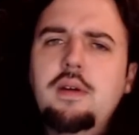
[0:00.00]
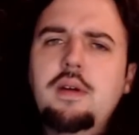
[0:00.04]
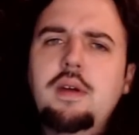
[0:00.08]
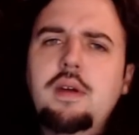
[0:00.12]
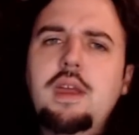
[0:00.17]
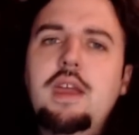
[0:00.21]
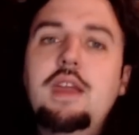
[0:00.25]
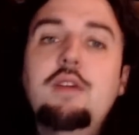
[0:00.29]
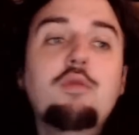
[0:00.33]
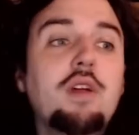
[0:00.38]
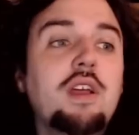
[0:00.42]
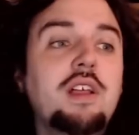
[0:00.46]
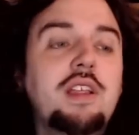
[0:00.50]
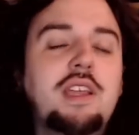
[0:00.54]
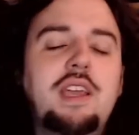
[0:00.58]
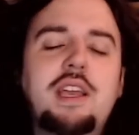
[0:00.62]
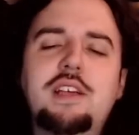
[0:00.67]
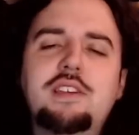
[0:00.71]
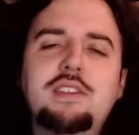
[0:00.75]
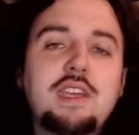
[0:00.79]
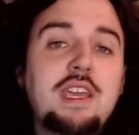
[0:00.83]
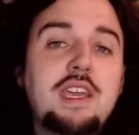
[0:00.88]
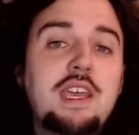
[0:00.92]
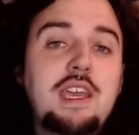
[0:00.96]
He really
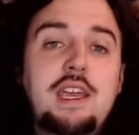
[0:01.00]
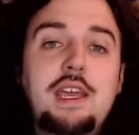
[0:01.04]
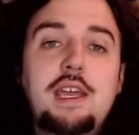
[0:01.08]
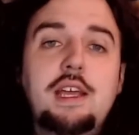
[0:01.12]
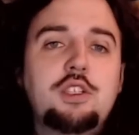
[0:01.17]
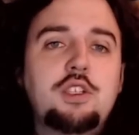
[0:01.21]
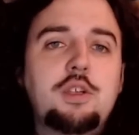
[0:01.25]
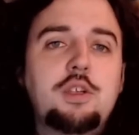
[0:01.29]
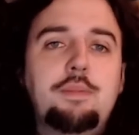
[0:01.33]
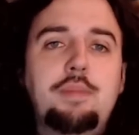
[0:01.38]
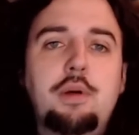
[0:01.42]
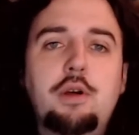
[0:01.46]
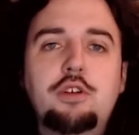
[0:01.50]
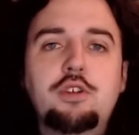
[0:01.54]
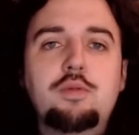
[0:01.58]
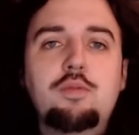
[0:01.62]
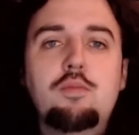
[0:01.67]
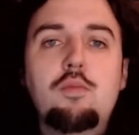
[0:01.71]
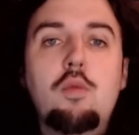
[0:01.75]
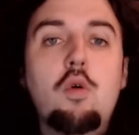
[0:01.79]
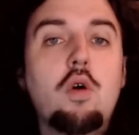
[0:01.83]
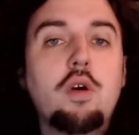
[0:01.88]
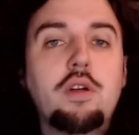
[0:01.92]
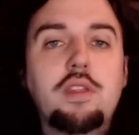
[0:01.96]
is. He hits the post
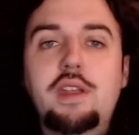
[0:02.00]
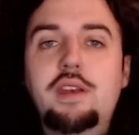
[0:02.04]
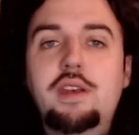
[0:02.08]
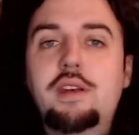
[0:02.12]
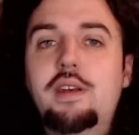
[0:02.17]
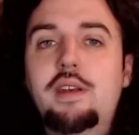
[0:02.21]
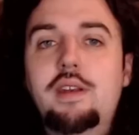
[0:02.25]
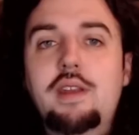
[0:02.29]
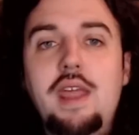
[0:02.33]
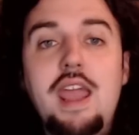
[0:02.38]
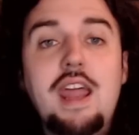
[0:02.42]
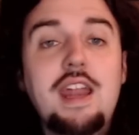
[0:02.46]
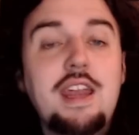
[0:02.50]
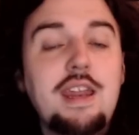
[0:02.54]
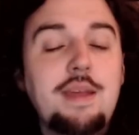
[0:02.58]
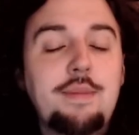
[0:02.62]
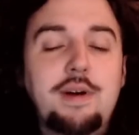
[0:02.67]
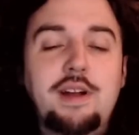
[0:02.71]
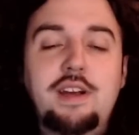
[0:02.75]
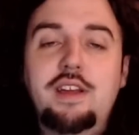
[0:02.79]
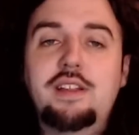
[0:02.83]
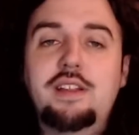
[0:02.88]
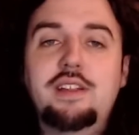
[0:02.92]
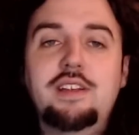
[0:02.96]
more than
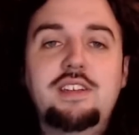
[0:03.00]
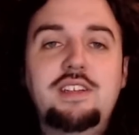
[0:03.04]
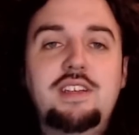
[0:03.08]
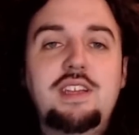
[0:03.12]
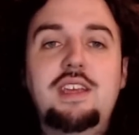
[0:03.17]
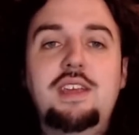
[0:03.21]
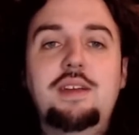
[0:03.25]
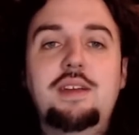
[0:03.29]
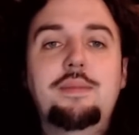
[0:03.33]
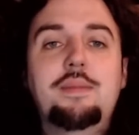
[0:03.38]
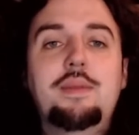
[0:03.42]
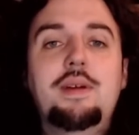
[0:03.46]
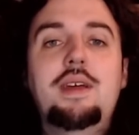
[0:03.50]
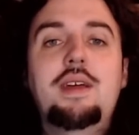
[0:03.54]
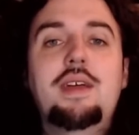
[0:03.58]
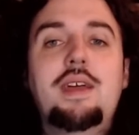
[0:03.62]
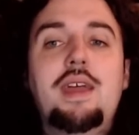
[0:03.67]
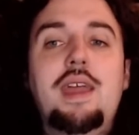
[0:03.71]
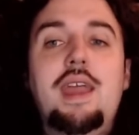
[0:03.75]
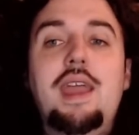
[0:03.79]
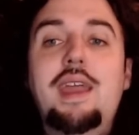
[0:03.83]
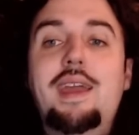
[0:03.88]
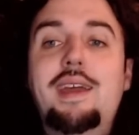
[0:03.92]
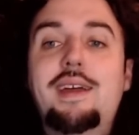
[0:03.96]
anybody on this team.
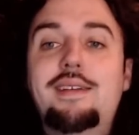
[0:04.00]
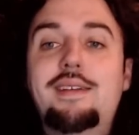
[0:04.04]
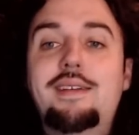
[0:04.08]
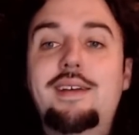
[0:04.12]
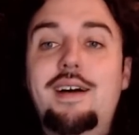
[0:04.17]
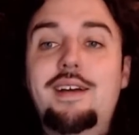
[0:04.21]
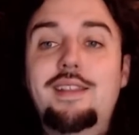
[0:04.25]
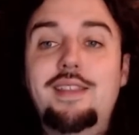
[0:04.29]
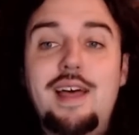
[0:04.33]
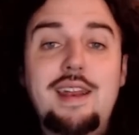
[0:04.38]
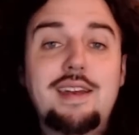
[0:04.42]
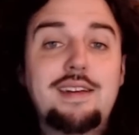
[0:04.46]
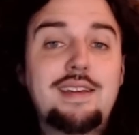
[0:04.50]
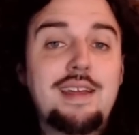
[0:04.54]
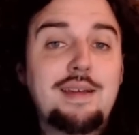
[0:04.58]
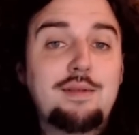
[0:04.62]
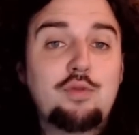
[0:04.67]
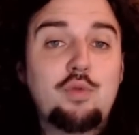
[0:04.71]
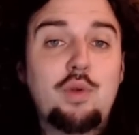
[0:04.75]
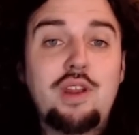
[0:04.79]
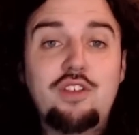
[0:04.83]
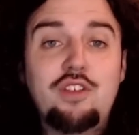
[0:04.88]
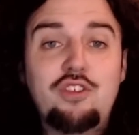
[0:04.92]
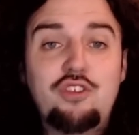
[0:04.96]
And a lot of times
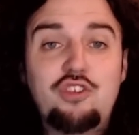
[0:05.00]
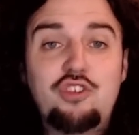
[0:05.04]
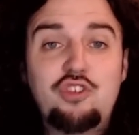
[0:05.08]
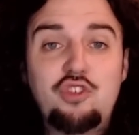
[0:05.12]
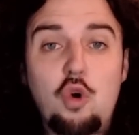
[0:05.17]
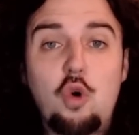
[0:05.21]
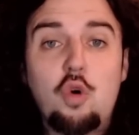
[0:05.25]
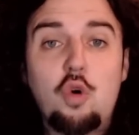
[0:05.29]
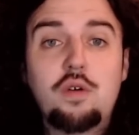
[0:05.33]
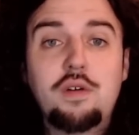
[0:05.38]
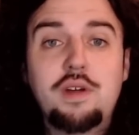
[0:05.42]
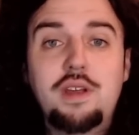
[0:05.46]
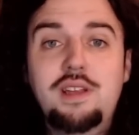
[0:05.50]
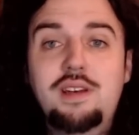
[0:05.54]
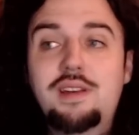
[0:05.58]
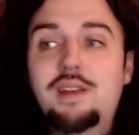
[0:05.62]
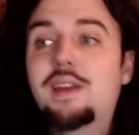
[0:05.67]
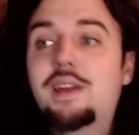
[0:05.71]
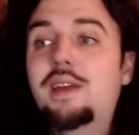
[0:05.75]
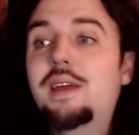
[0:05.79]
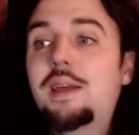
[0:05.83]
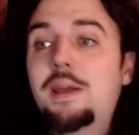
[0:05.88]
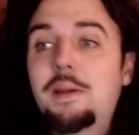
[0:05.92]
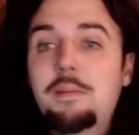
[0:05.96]
when he's scoring,
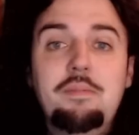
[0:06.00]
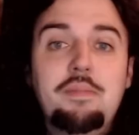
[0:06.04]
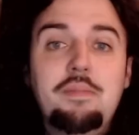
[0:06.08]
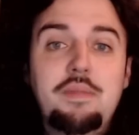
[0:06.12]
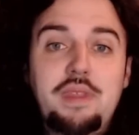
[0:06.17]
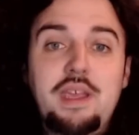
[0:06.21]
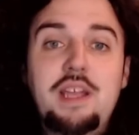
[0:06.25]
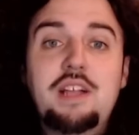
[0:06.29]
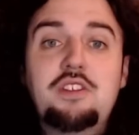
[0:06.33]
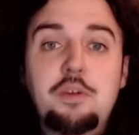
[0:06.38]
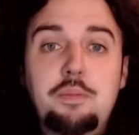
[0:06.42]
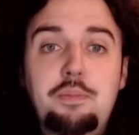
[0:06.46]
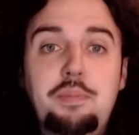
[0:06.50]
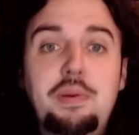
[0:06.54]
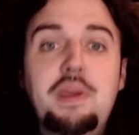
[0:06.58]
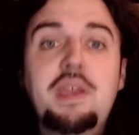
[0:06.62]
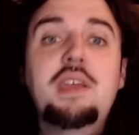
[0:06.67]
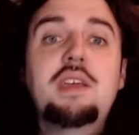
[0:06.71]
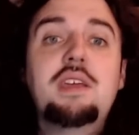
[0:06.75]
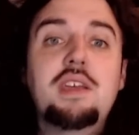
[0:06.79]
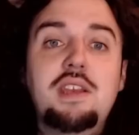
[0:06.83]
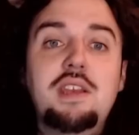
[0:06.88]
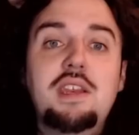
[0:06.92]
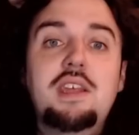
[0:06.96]
it's a
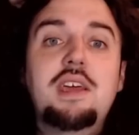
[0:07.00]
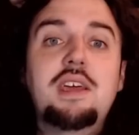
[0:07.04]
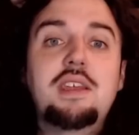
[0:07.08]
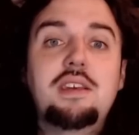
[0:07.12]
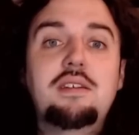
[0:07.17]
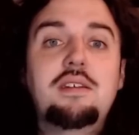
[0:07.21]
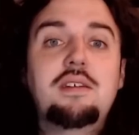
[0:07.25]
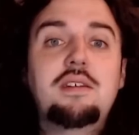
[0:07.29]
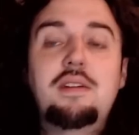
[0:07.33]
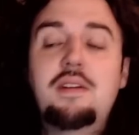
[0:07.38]
ping and in.